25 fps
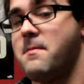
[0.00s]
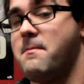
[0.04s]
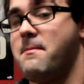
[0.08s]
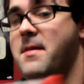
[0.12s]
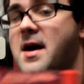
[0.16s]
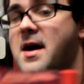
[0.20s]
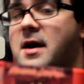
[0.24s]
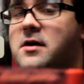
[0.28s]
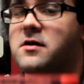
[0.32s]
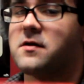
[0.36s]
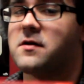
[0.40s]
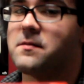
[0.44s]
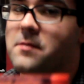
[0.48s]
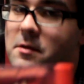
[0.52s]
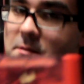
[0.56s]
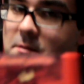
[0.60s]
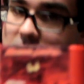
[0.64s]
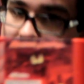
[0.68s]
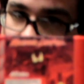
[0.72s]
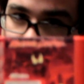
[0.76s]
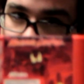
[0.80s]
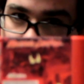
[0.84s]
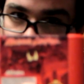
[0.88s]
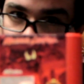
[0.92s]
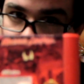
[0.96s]
Maximum
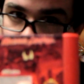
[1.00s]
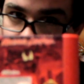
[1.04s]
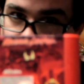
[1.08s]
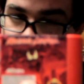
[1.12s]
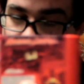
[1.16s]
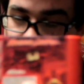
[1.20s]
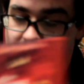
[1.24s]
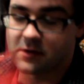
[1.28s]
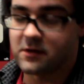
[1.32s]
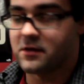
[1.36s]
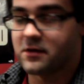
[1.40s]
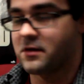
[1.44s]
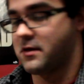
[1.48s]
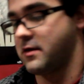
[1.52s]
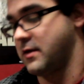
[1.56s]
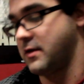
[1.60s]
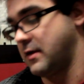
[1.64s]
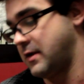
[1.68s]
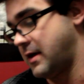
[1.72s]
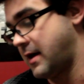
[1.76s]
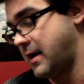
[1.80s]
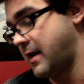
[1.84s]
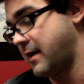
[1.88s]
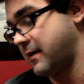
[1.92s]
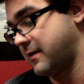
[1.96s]
Carnage.
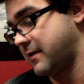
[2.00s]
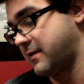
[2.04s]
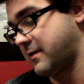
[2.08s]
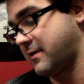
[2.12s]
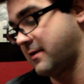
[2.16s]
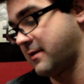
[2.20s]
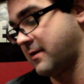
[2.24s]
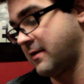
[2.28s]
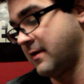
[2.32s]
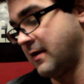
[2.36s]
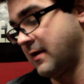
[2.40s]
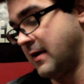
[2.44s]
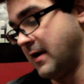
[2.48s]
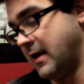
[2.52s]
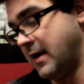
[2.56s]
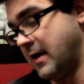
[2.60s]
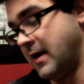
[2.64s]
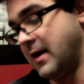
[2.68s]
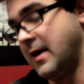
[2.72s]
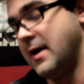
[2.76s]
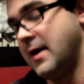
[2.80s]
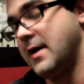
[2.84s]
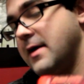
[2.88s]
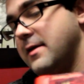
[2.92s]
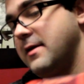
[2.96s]
Yes,
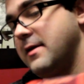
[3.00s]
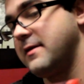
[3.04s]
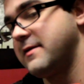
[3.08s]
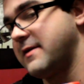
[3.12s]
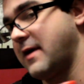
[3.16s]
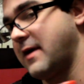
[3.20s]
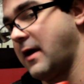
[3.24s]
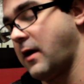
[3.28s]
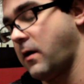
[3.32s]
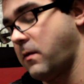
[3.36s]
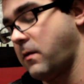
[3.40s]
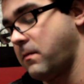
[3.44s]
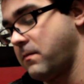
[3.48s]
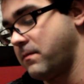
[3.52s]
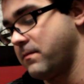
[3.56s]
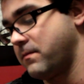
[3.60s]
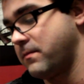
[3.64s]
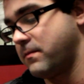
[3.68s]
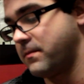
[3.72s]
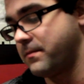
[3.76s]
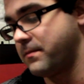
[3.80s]
this game